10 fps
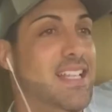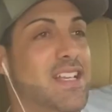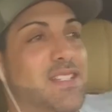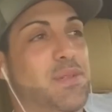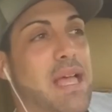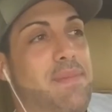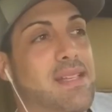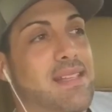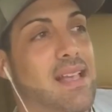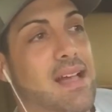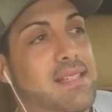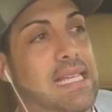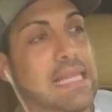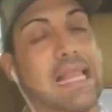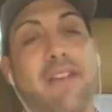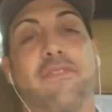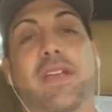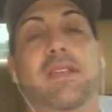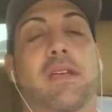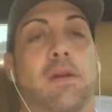So with that being said, guys,
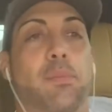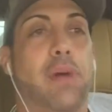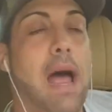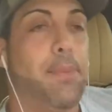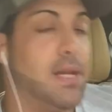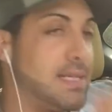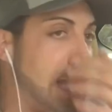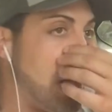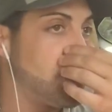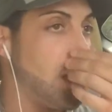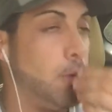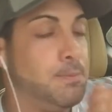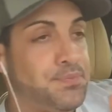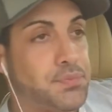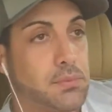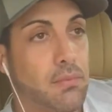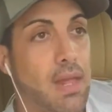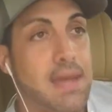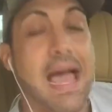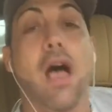11 properties now. So
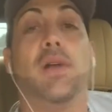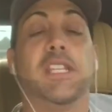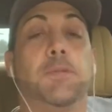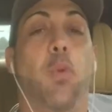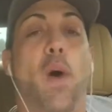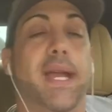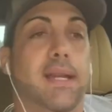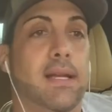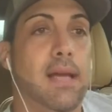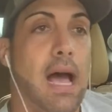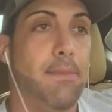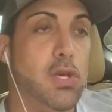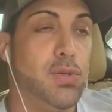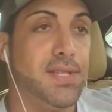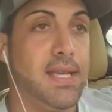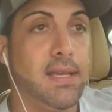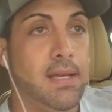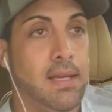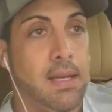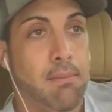now at this point, I'm using
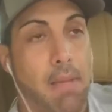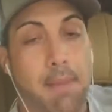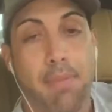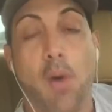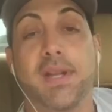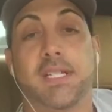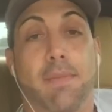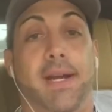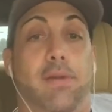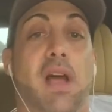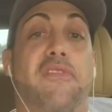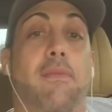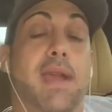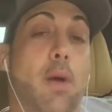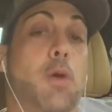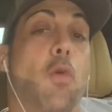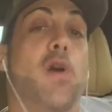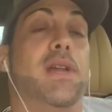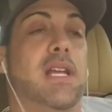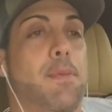my bonus money, right, from my network
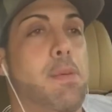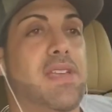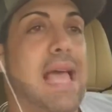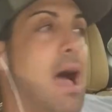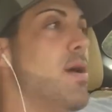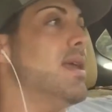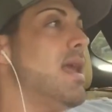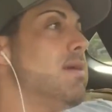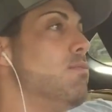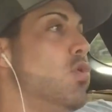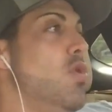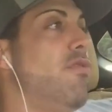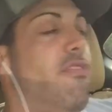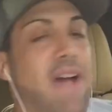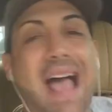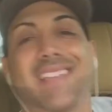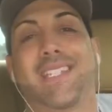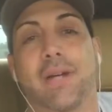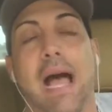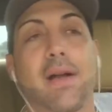marketing company. I'm thinking, how can I move
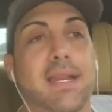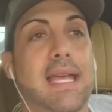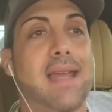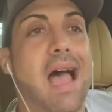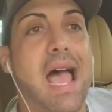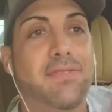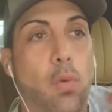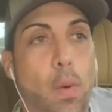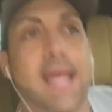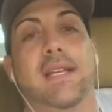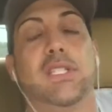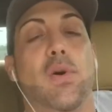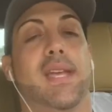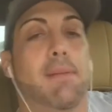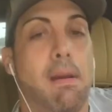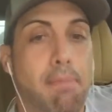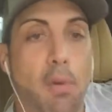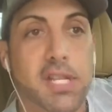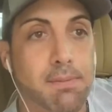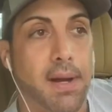faster? How can I not have to wait until I get my
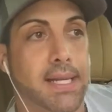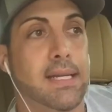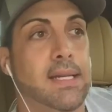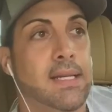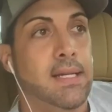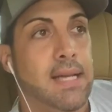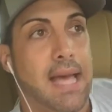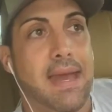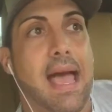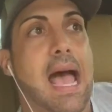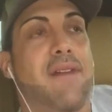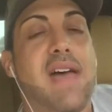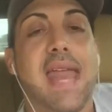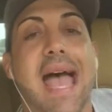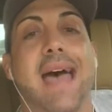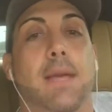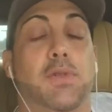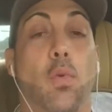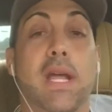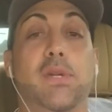bonus money and have that add up?
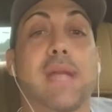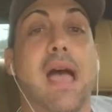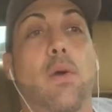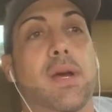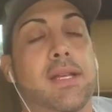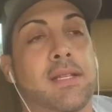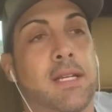So what I do now is